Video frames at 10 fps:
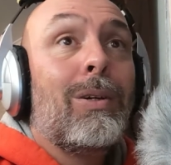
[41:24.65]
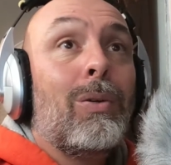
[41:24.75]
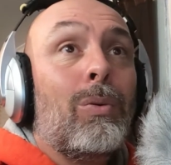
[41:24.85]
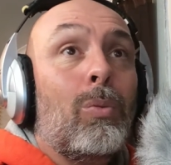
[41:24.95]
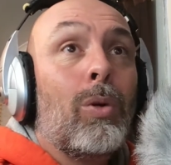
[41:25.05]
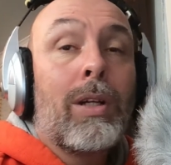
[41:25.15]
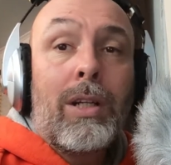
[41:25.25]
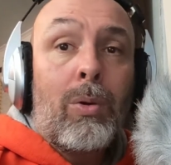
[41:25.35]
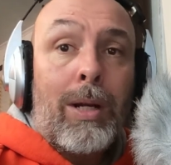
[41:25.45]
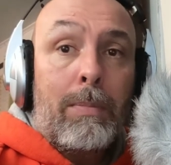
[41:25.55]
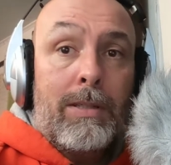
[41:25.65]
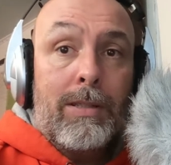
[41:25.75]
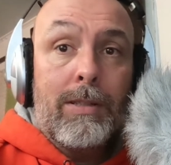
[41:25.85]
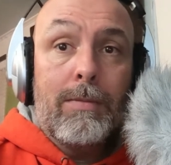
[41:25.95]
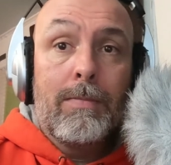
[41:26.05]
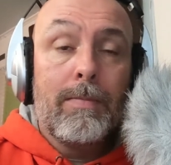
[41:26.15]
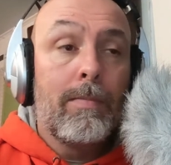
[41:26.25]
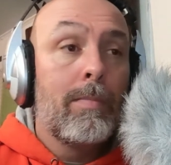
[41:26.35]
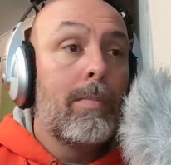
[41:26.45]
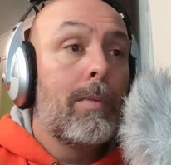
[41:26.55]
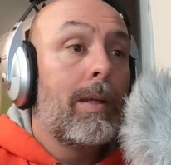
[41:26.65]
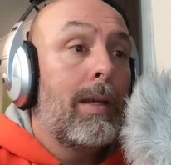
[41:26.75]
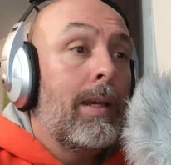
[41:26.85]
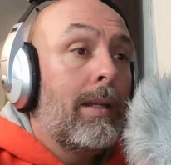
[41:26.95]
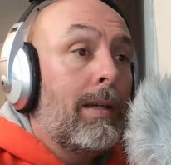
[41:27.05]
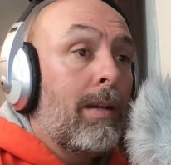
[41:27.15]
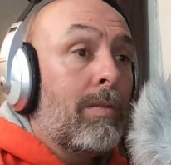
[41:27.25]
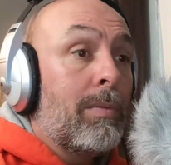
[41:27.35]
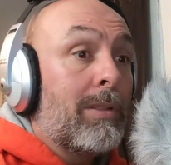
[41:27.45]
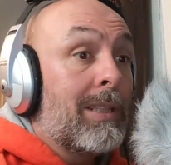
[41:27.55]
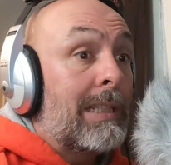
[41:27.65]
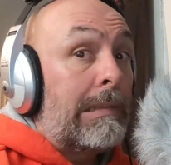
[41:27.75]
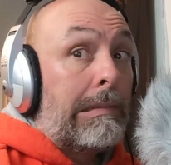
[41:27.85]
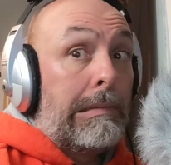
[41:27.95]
we're going to go out of business. And the government was like,